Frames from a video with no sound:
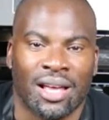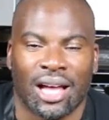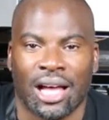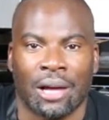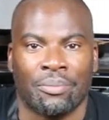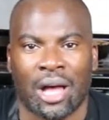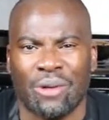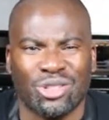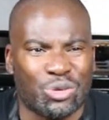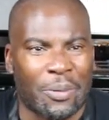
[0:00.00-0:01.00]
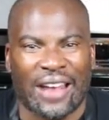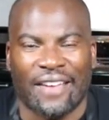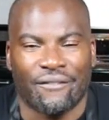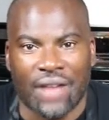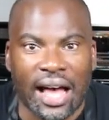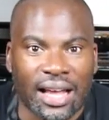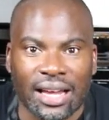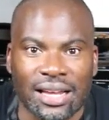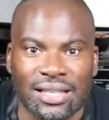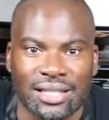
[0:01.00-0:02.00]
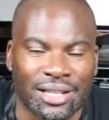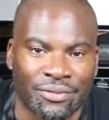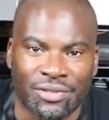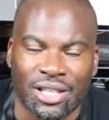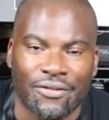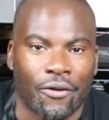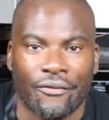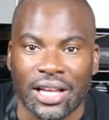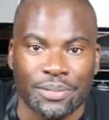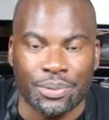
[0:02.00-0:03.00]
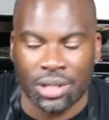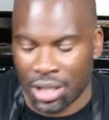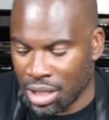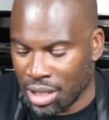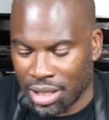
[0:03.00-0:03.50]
I was doing like Vines and stuff on Facebook.